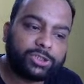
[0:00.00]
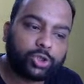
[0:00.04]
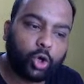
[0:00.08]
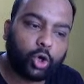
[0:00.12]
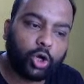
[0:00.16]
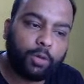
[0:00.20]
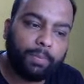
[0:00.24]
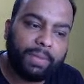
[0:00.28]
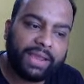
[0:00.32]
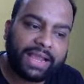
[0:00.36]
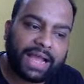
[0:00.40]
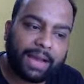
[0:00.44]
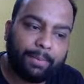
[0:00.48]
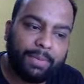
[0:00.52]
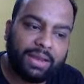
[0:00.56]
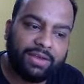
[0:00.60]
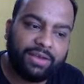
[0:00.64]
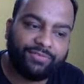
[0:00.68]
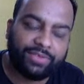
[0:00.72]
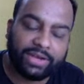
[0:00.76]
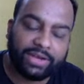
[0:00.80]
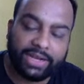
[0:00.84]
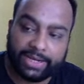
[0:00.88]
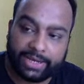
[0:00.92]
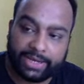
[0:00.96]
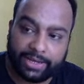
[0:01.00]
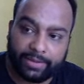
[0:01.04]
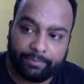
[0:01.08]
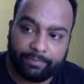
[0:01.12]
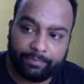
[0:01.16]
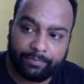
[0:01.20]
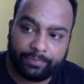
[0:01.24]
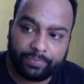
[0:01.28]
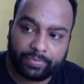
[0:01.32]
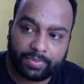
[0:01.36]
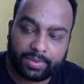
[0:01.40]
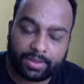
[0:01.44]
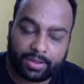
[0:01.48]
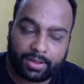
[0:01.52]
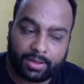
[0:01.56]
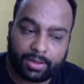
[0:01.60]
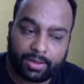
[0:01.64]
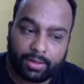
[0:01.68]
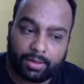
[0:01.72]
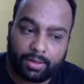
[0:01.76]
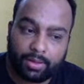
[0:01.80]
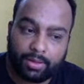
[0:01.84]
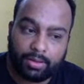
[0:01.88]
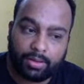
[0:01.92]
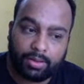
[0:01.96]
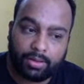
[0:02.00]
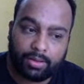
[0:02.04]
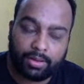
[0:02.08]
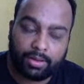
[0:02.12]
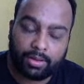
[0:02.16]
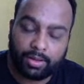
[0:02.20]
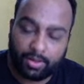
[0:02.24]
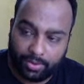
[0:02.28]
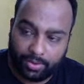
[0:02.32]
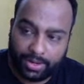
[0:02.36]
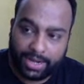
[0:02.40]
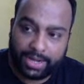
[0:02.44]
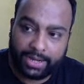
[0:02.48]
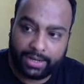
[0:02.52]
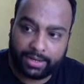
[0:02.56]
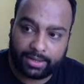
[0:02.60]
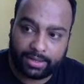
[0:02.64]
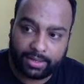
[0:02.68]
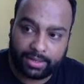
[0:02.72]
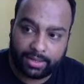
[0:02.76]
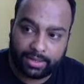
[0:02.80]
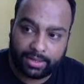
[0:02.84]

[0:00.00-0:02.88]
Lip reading: could become infinity, right?